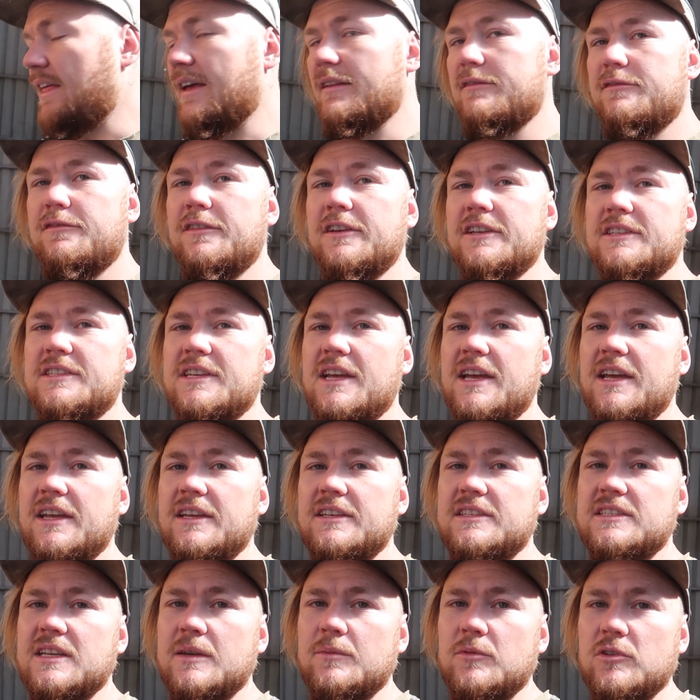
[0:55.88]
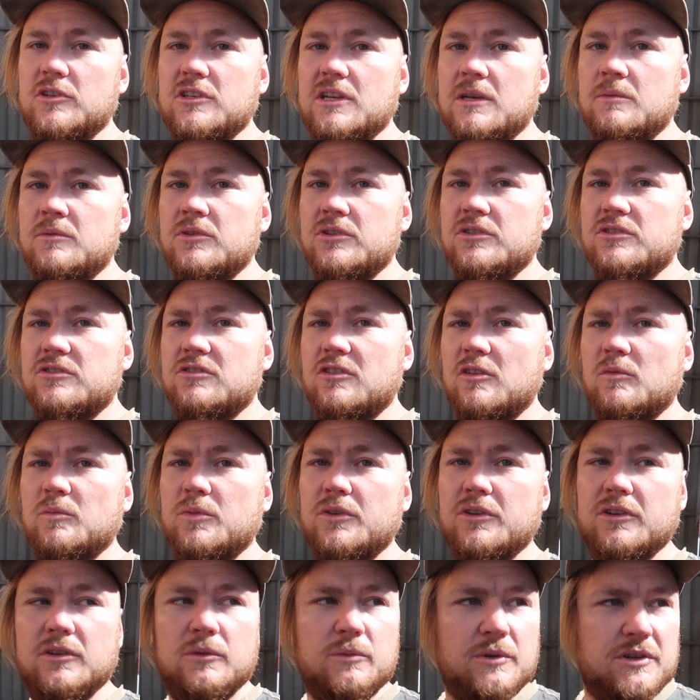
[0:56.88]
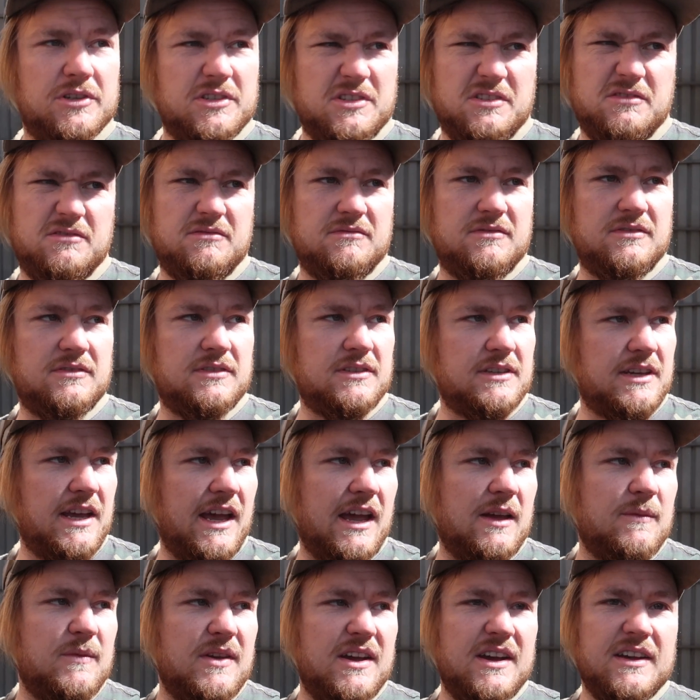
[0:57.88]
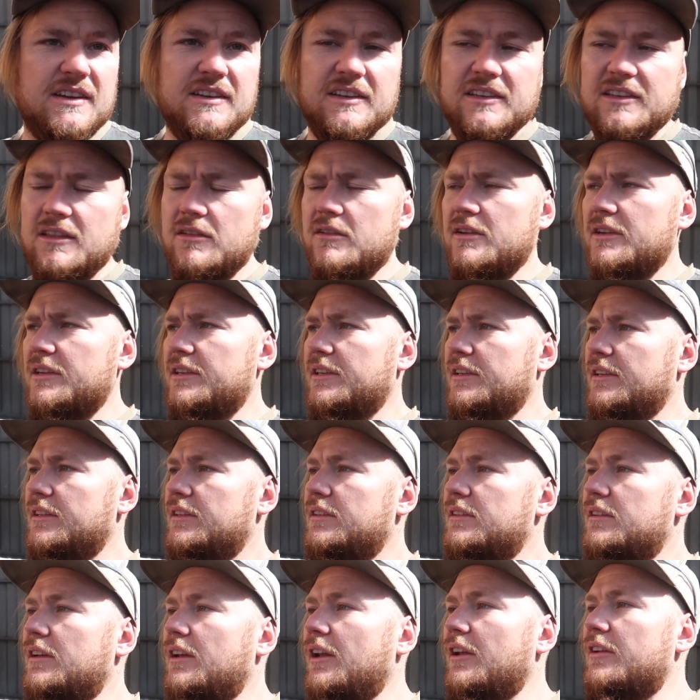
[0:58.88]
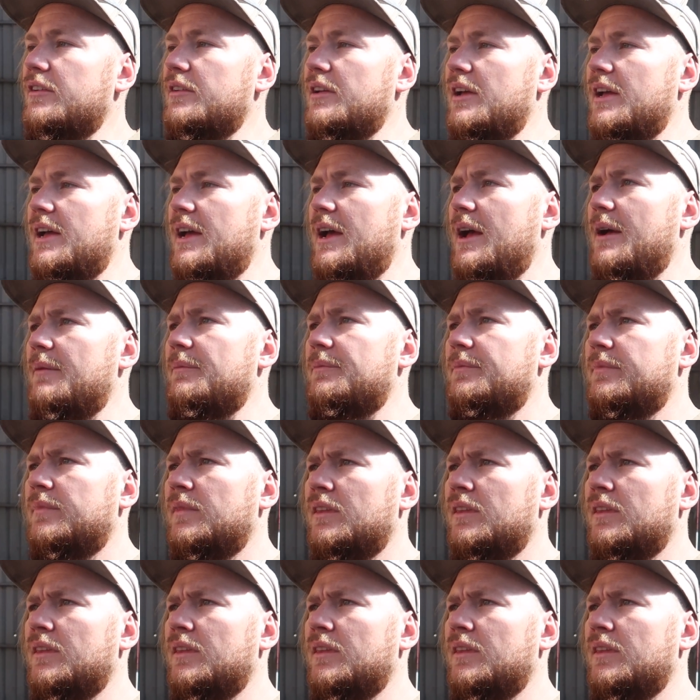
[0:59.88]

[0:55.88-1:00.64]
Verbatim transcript: that fits a WW Stromberg, which came out in like, I don't know, um,